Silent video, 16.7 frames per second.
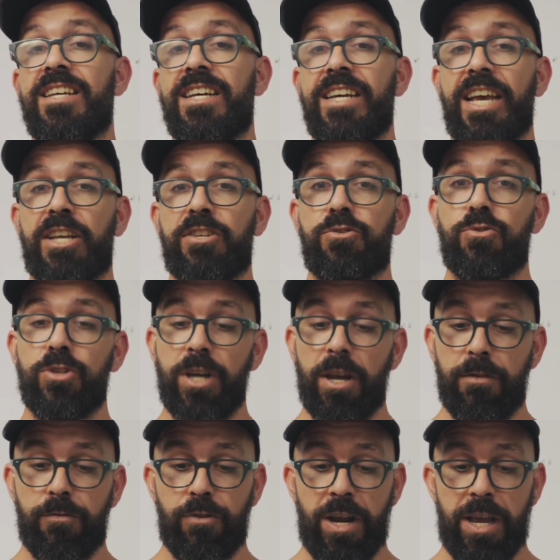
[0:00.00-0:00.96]
an
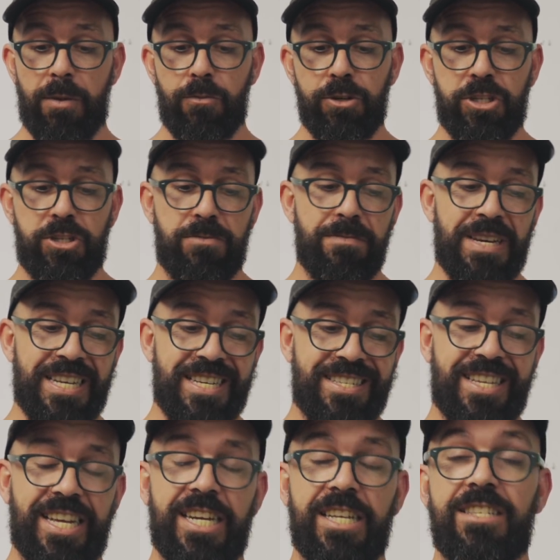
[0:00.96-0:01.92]
extruded frame, which
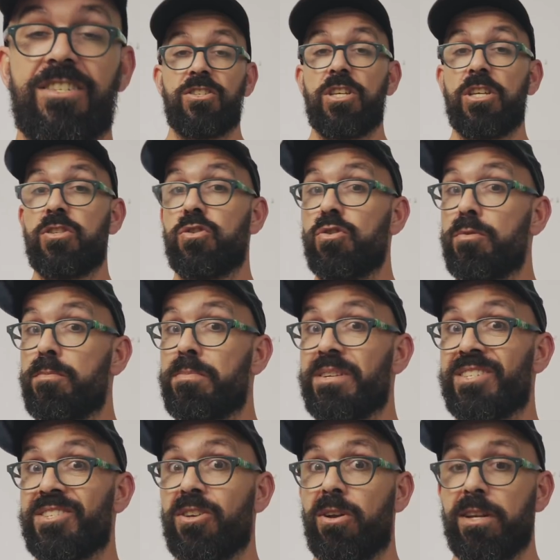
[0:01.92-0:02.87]
means that it's a
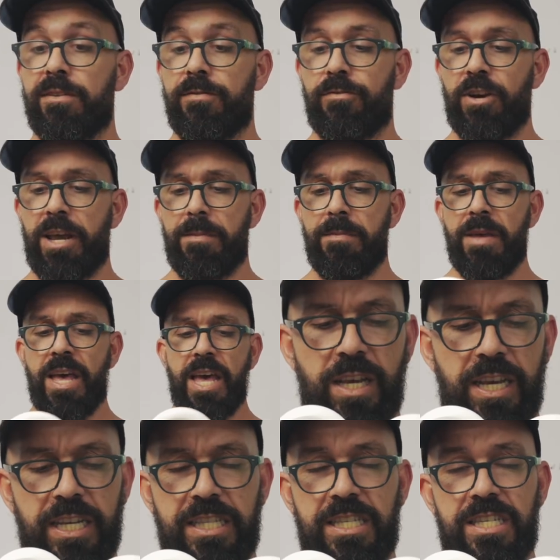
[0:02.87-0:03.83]
super solid frame.
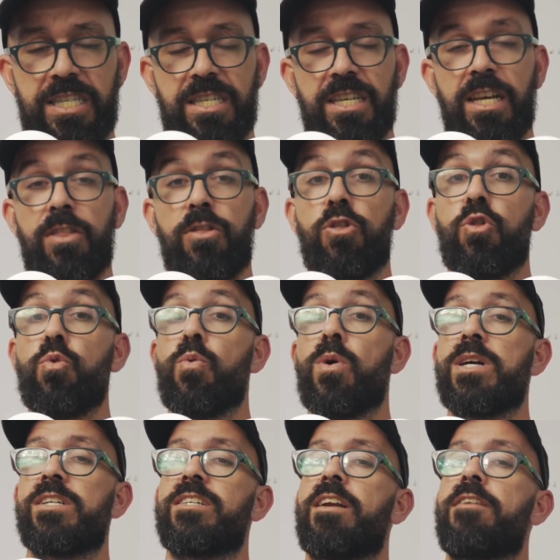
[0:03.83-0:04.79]
It's
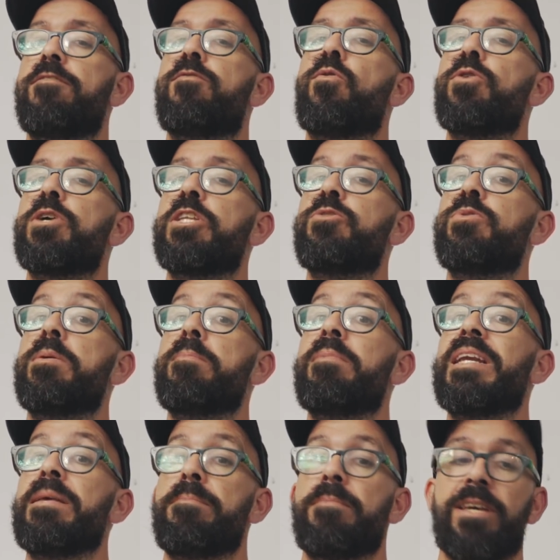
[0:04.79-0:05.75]

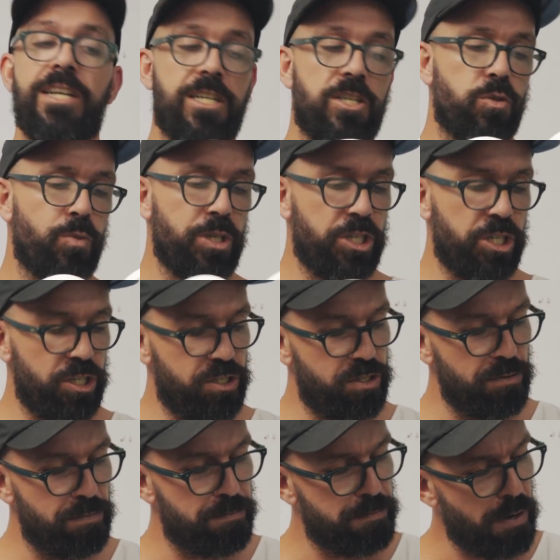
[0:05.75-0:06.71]
243mm, which is
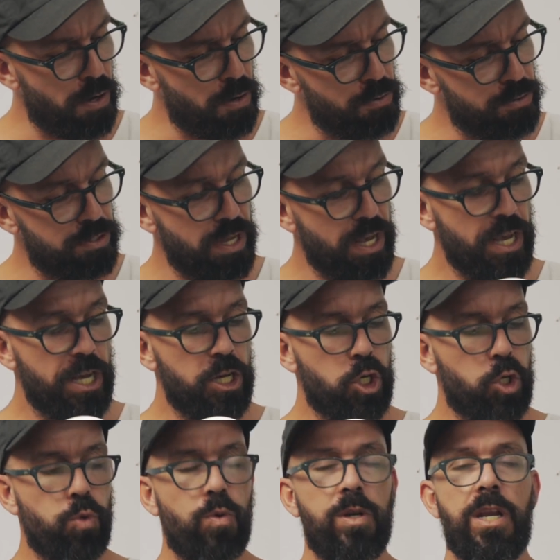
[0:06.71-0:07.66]
supposed
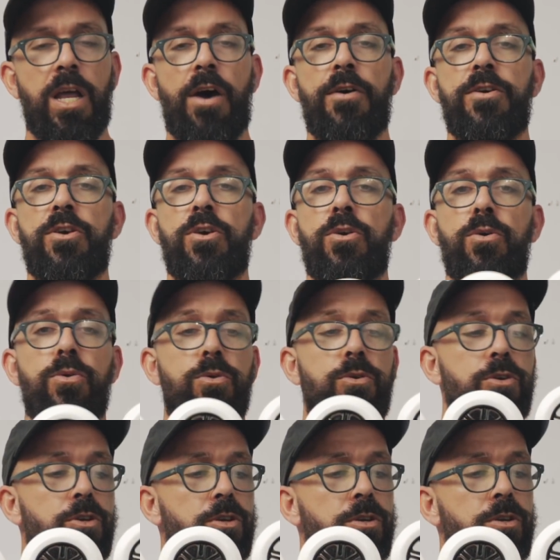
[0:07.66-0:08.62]
to allow
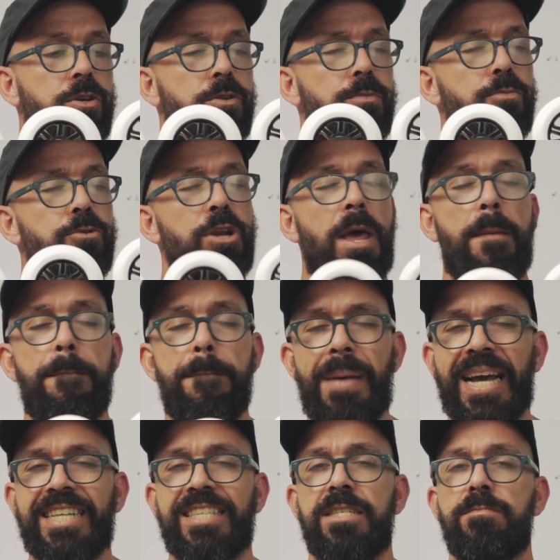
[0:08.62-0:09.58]
you to put a
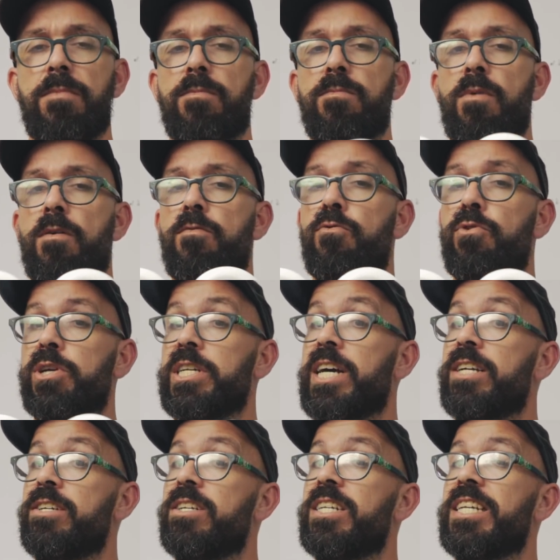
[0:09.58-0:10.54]
maximum of
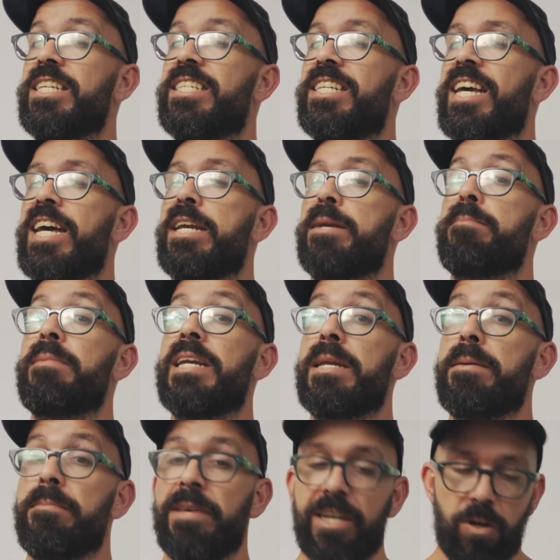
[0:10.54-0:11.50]

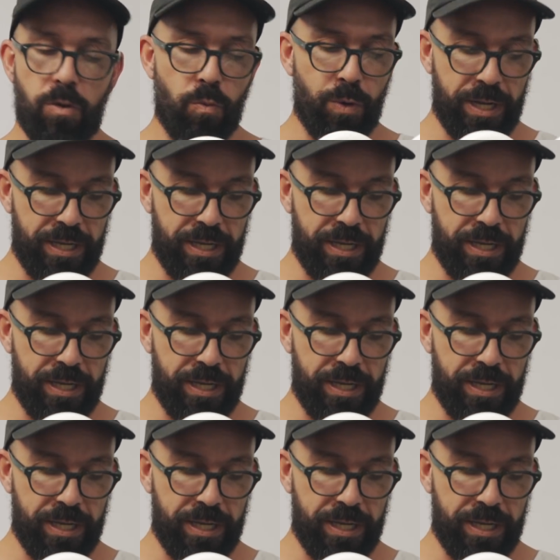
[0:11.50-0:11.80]
110mm